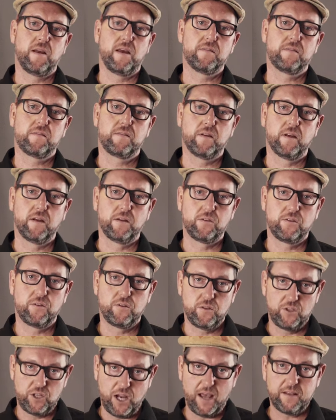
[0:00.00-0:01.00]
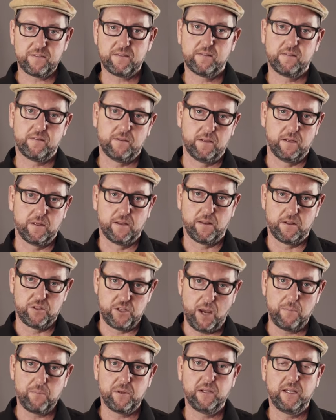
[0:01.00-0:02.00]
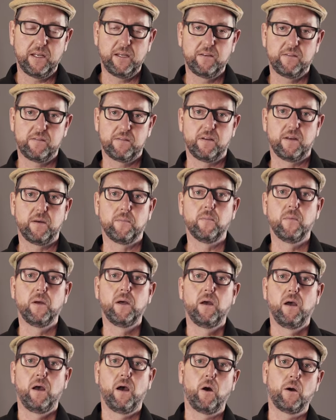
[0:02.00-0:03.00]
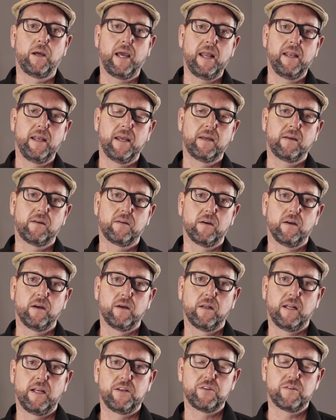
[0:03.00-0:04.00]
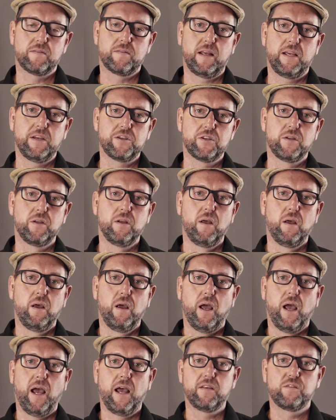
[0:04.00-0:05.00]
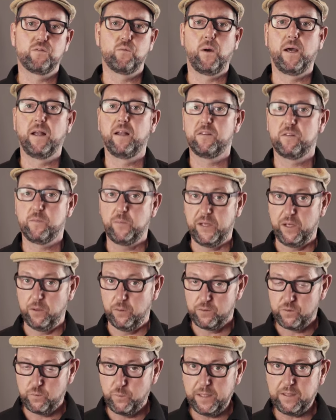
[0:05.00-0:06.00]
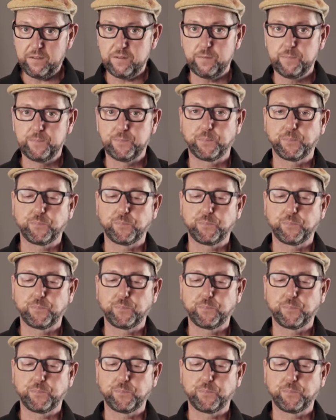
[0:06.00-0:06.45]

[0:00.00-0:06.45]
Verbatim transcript: as uh, JAS, uh, the Japanese um, organic uh, legislation, as well as Bio Suisse.